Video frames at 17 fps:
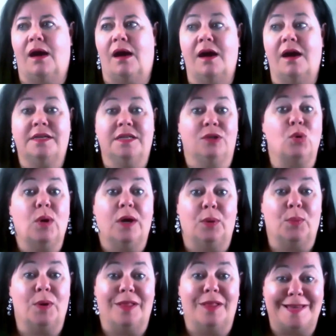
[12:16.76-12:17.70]
I did
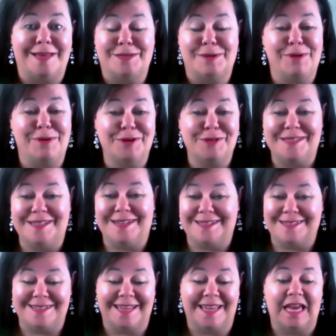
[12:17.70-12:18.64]
quite well as a person,
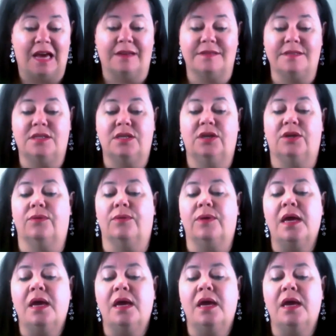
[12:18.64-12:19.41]
as a guest too.